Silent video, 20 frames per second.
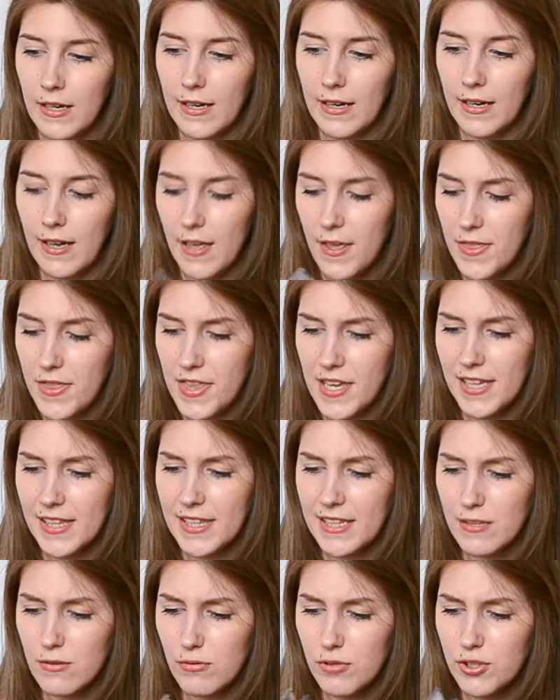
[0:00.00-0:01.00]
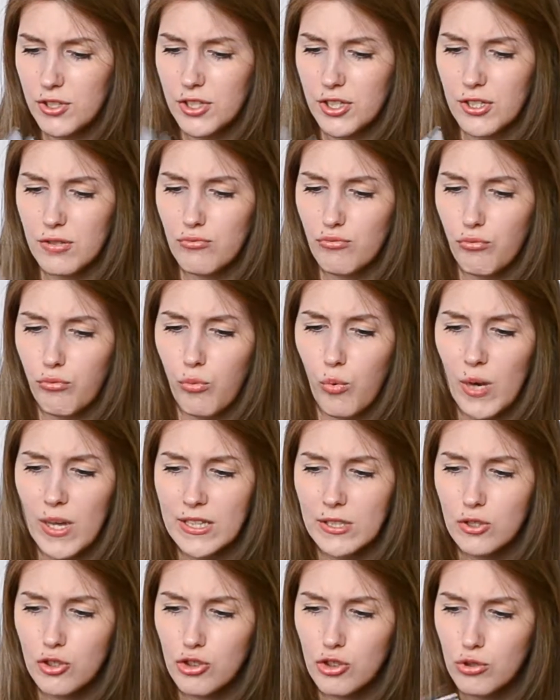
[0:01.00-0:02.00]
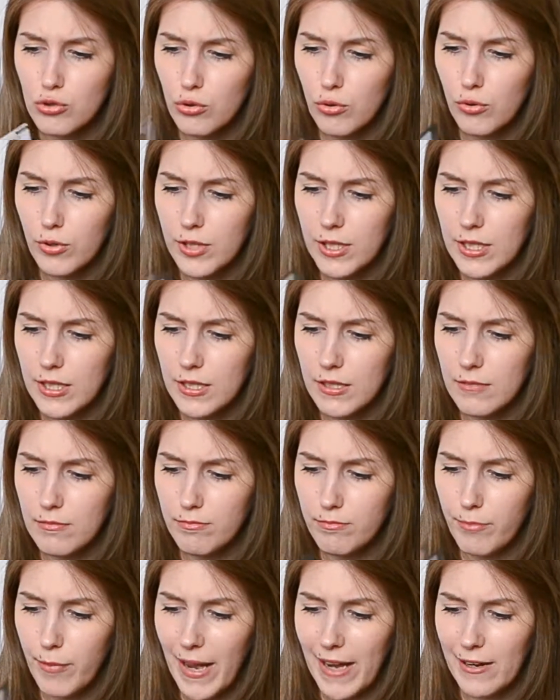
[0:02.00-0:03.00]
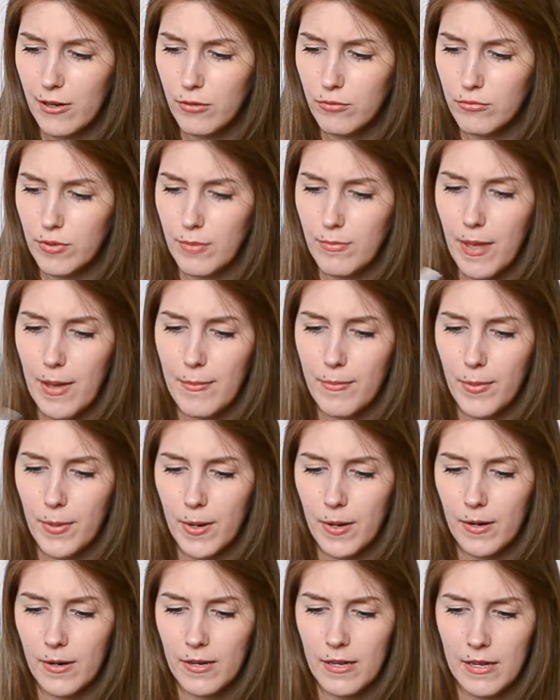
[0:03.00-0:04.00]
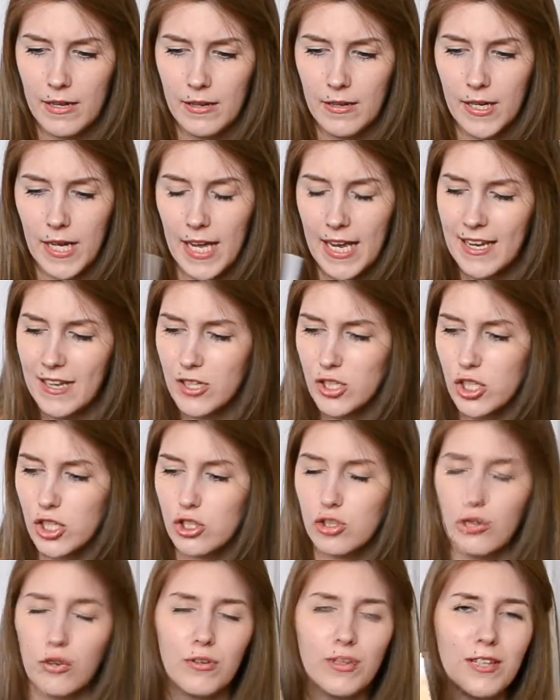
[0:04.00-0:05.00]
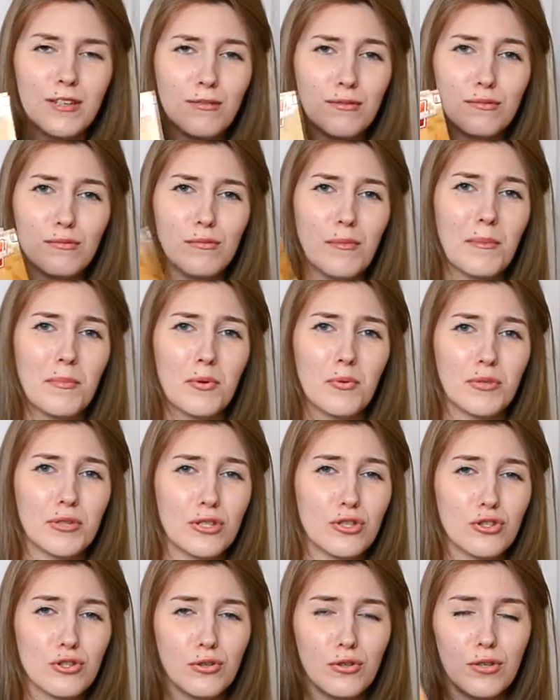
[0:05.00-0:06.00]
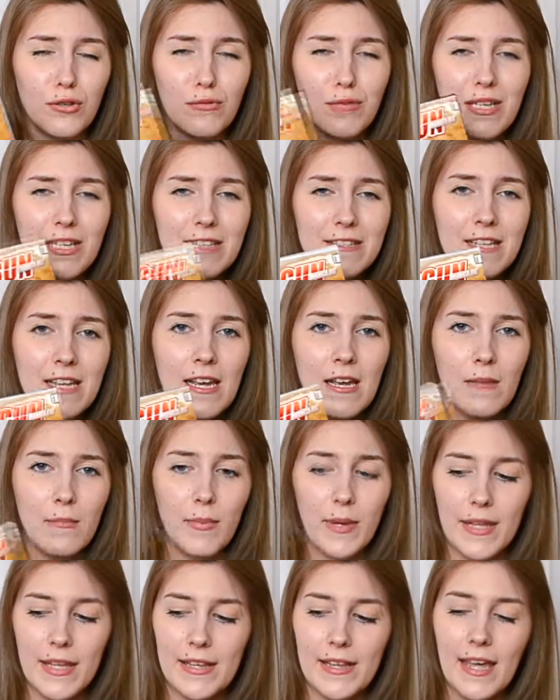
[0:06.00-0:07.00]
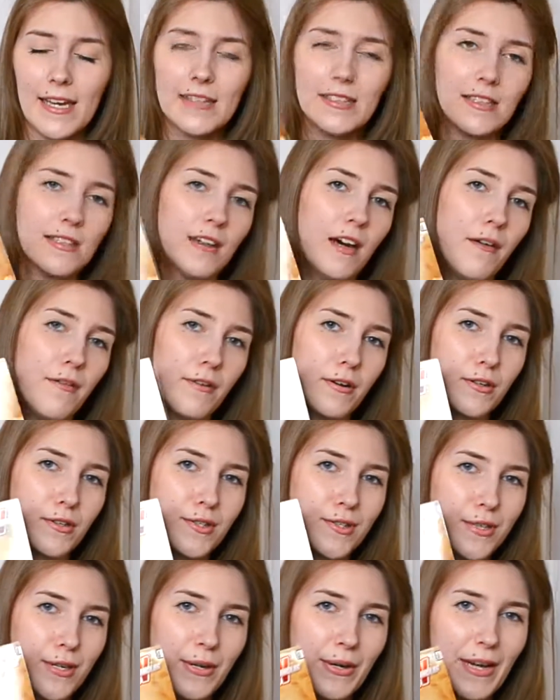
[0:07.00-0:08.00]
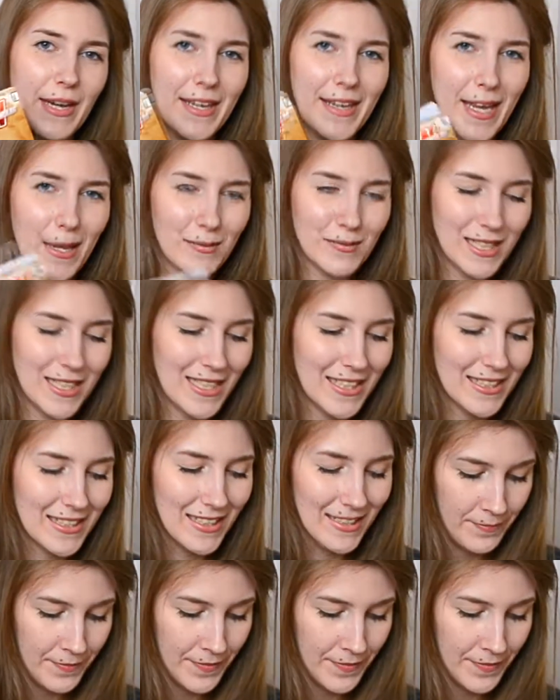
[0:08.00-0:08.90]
I think this was just one story. I don't remember. I actually don't even remember what the story was, but I like the cover, so I kept it.